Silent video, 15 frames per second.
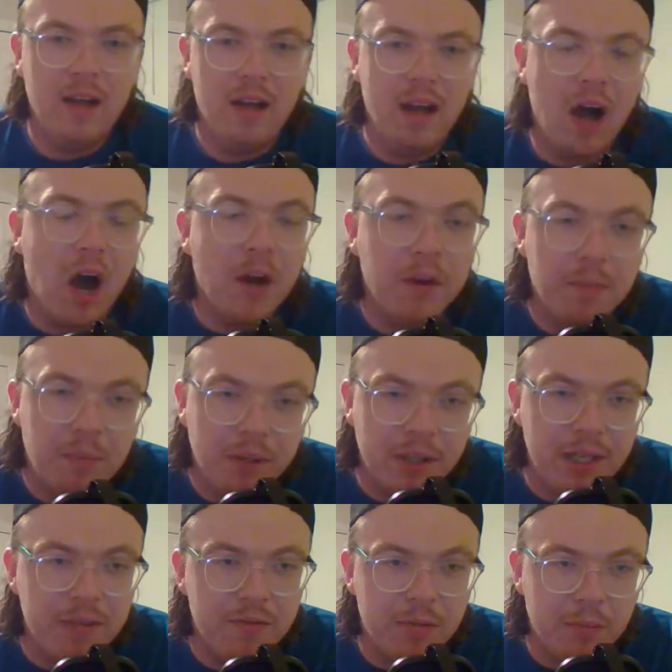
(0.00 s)

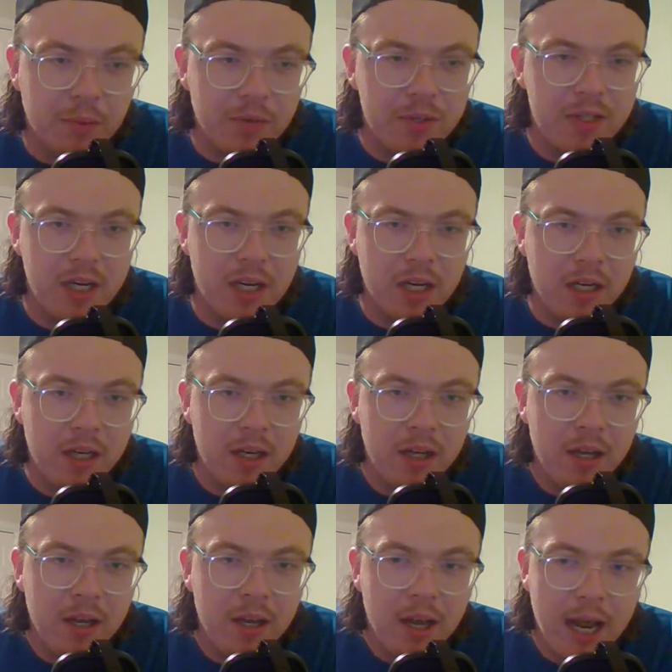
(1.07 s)
Unbelievable scene.
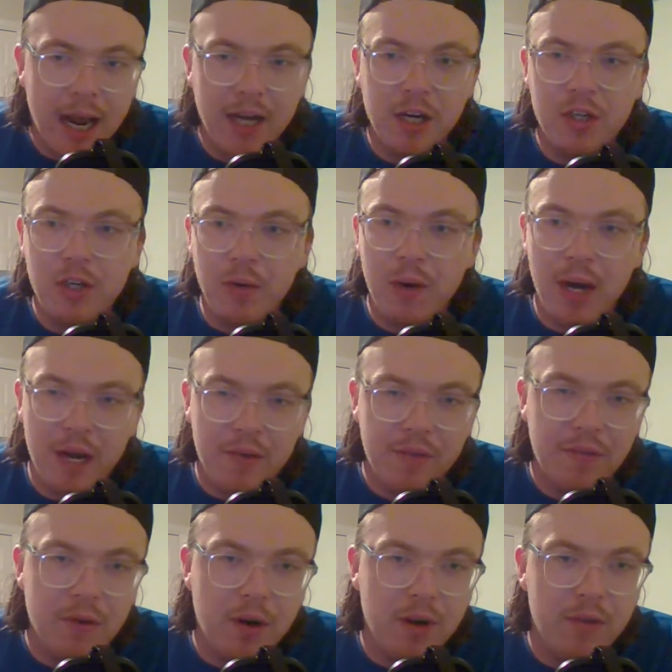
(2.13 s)
And to do it in
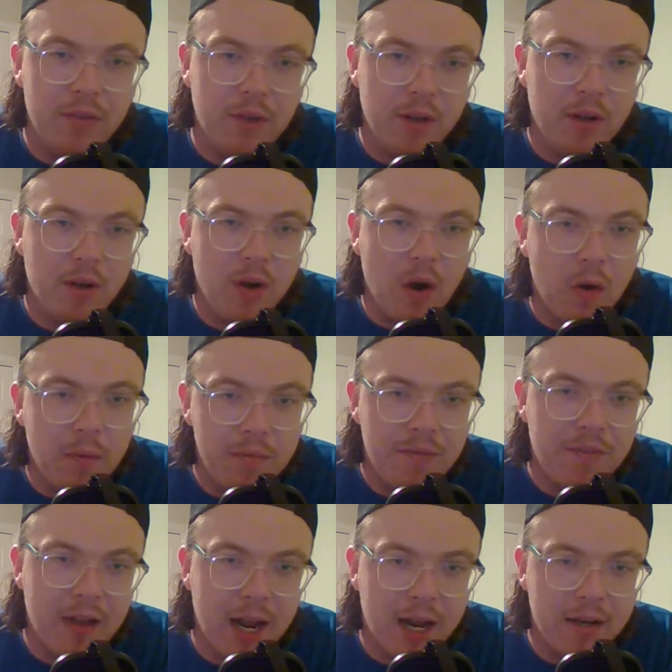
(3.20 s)
front of the home
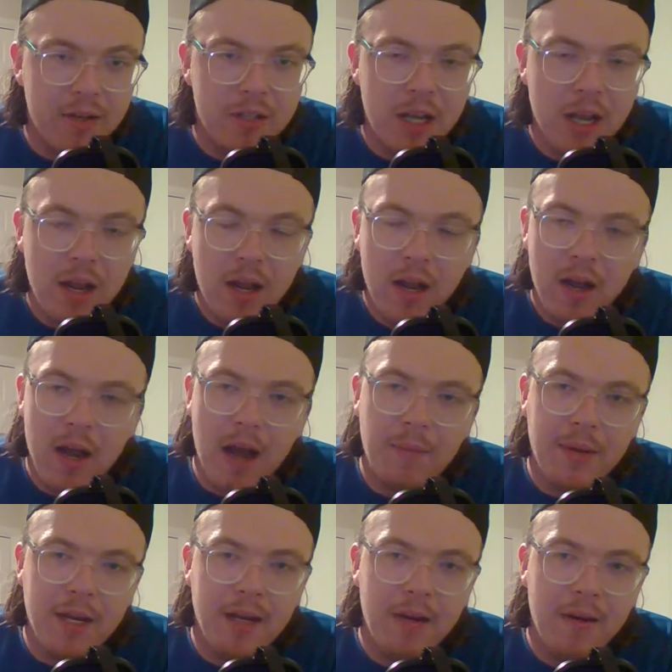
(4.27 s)
fans, I
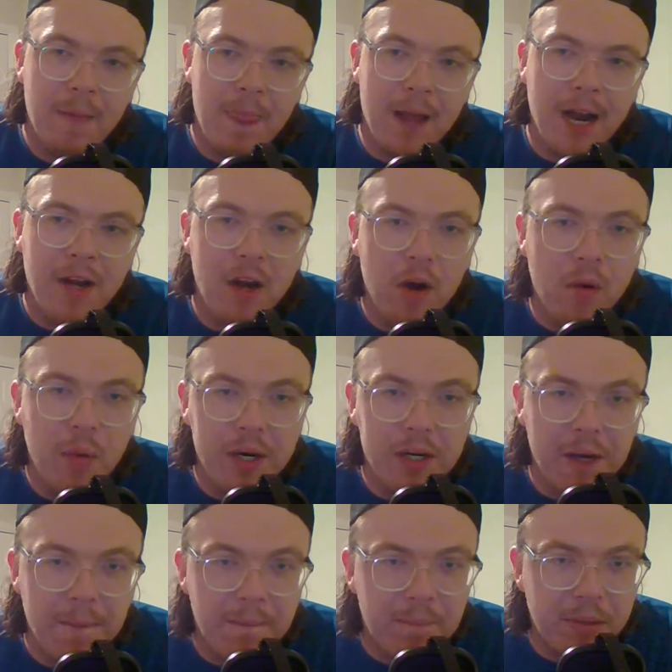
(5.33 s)
know we
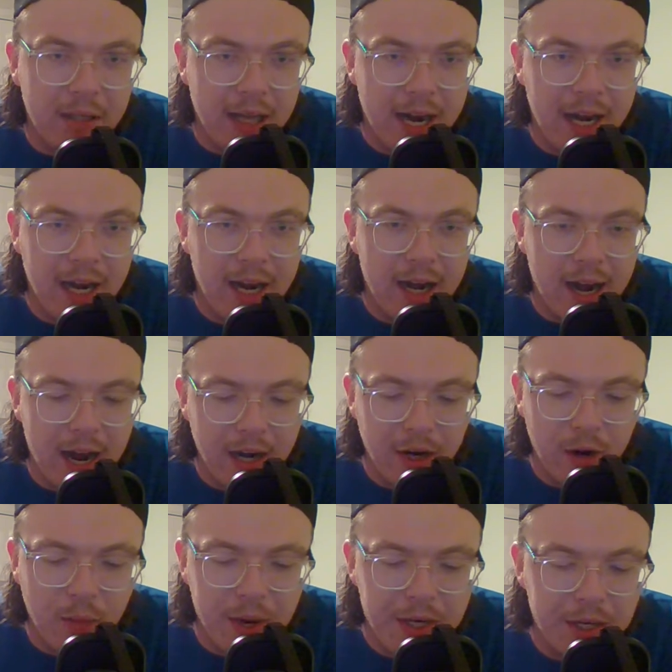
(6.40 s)
didn't plan it. I
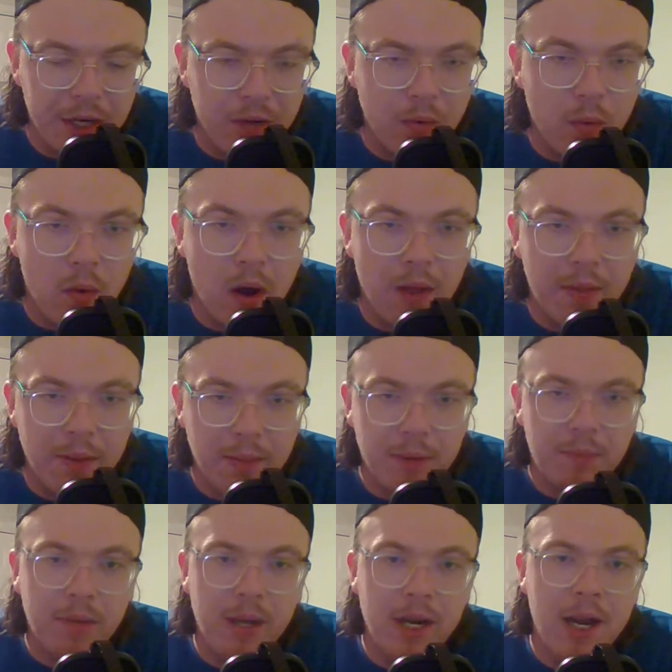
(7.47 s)
know we didn't want them to
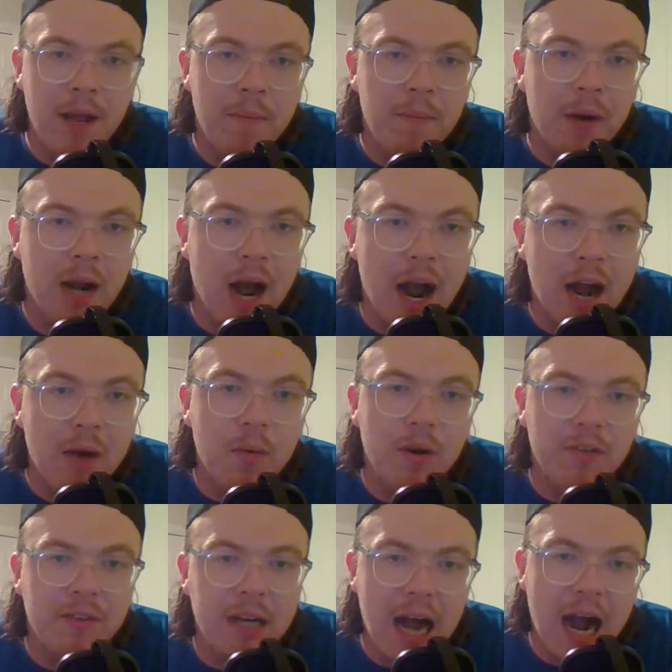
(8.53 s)
plan it, but I would
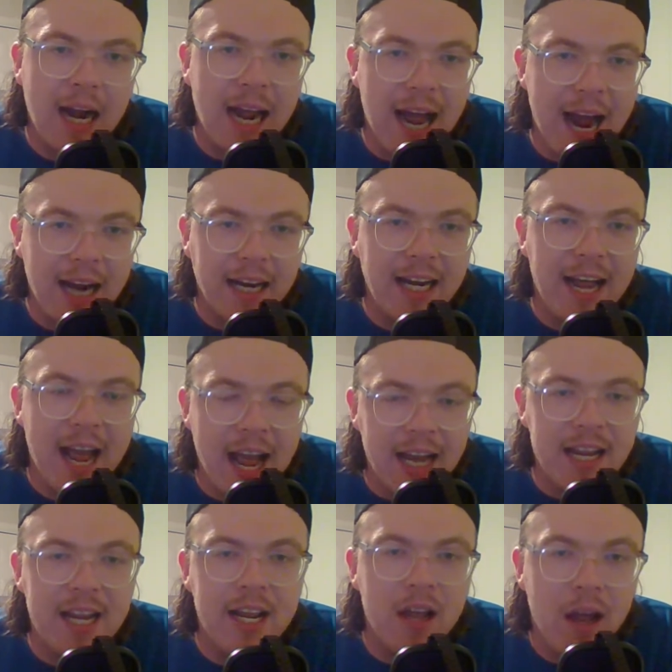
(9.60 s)
have not had it
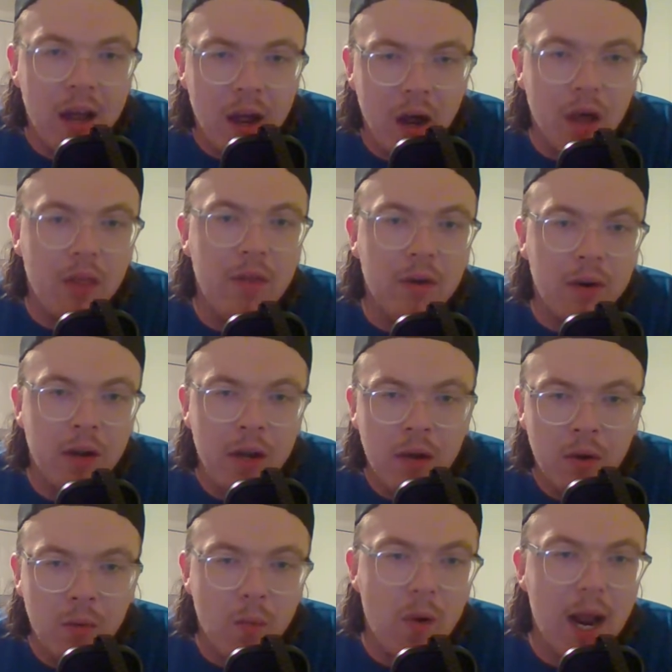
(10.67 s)
any other
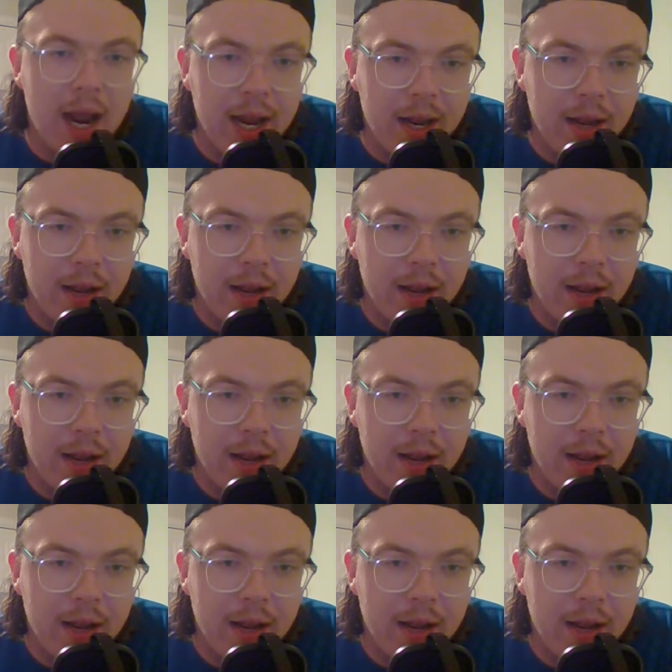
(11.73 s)
way.